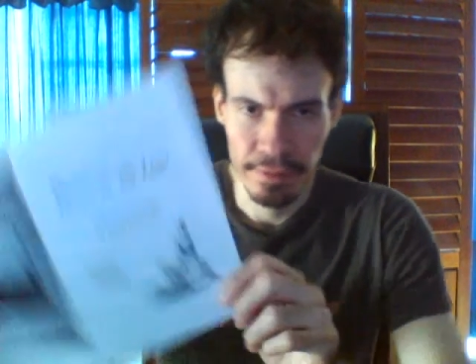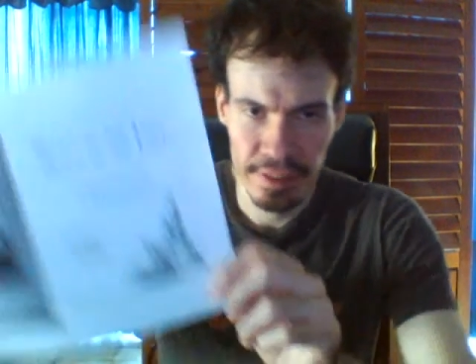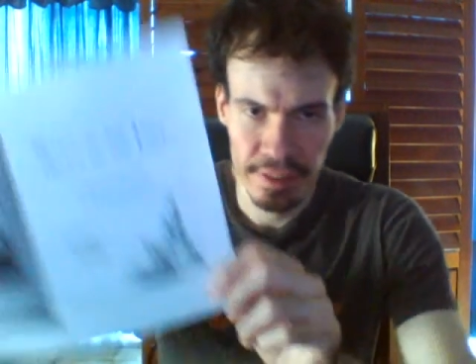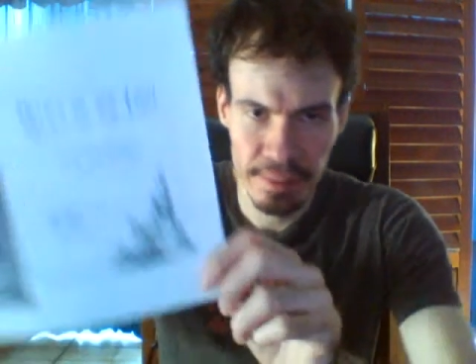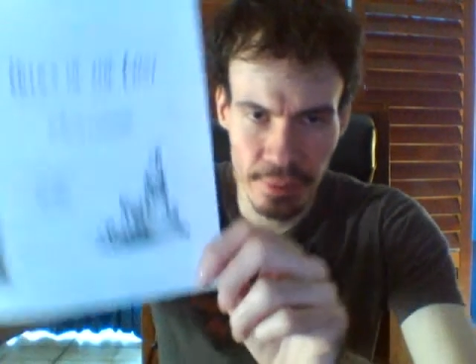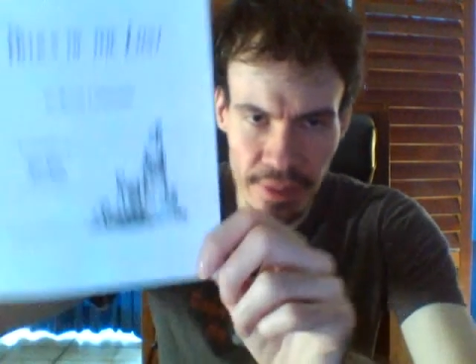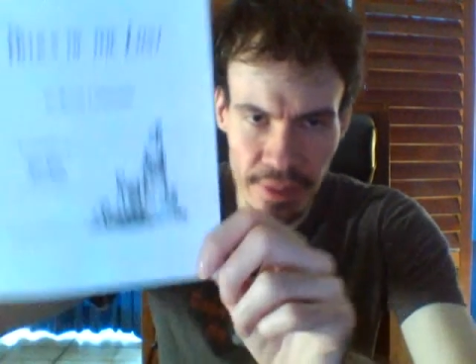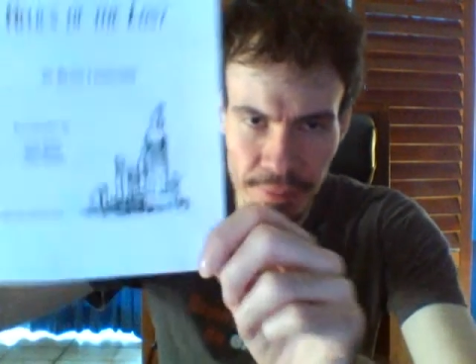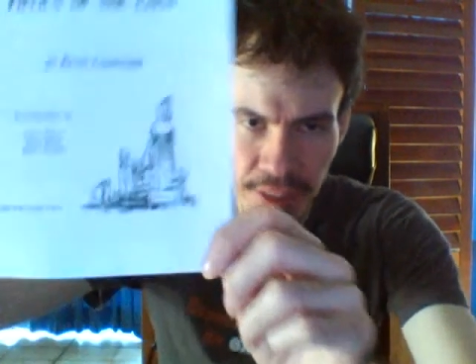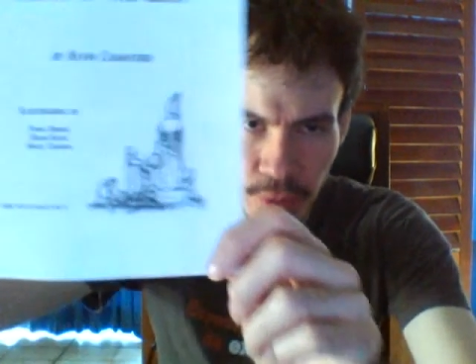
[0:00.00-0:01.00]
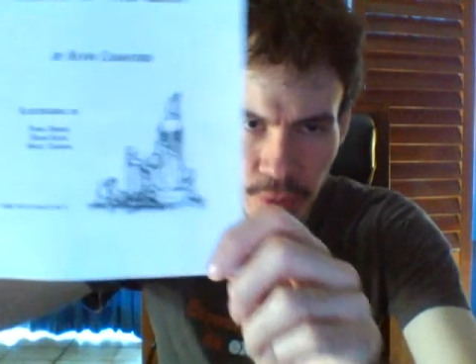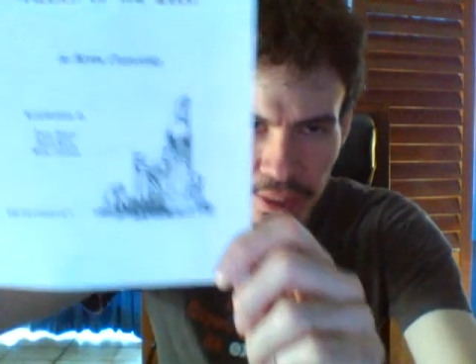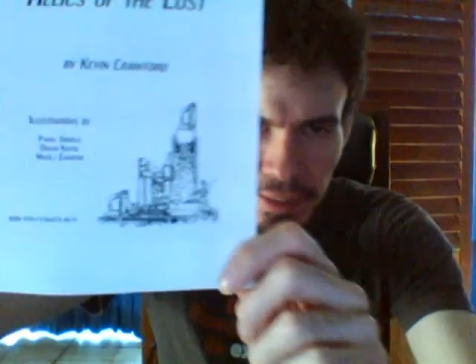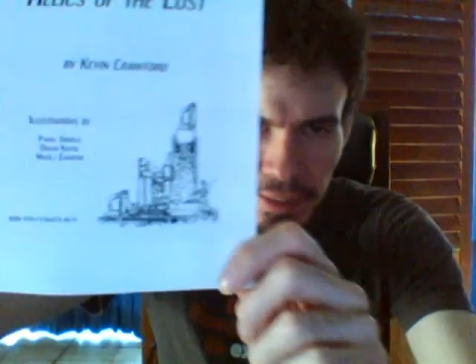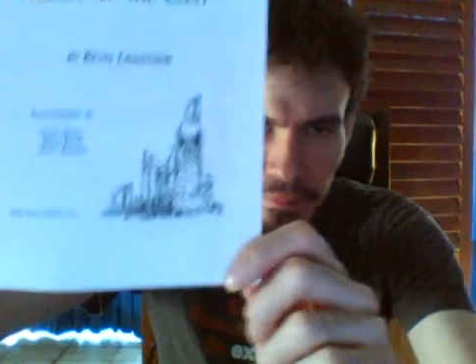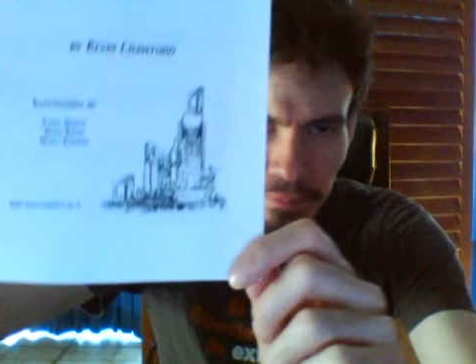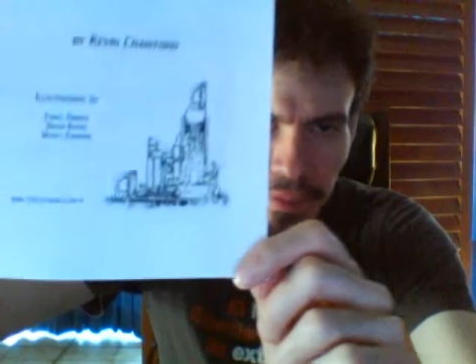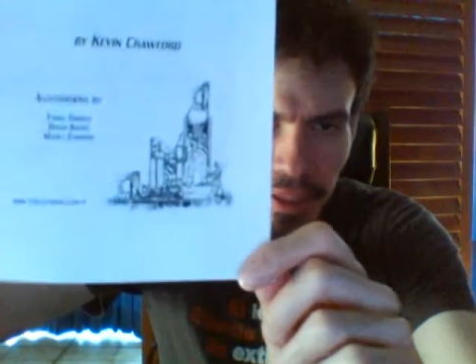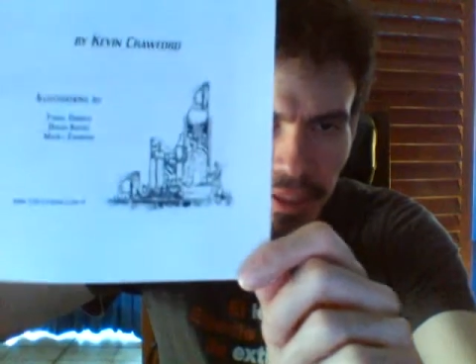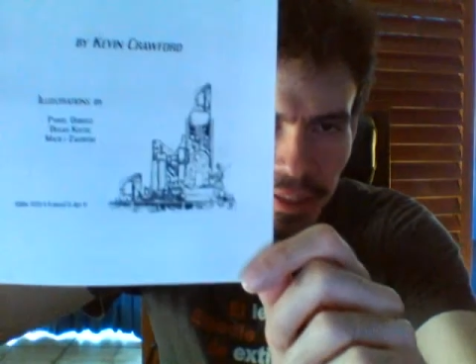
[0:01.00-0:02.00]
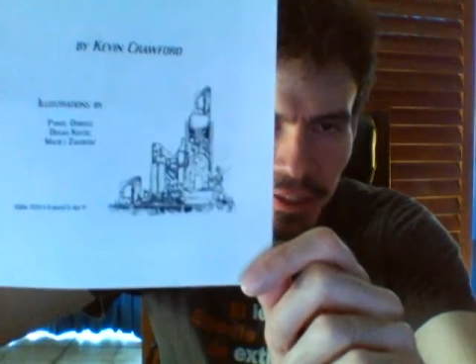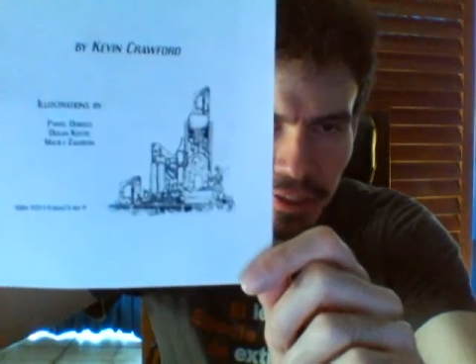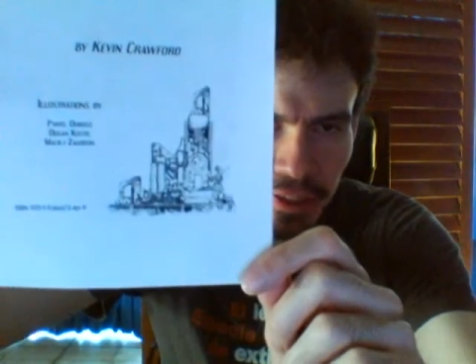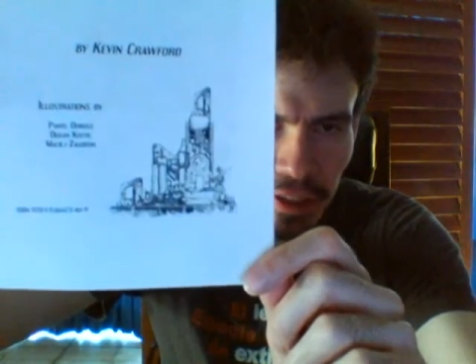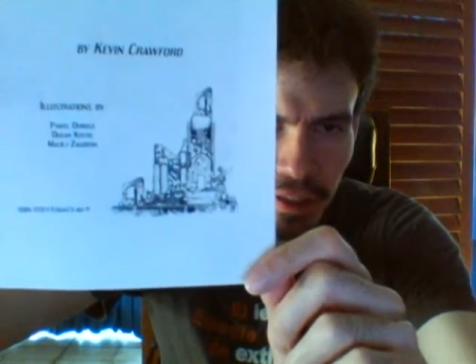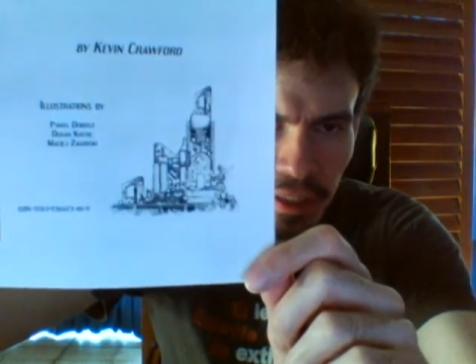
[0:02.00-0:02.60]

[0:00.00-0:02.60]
For example, we have this one. They're just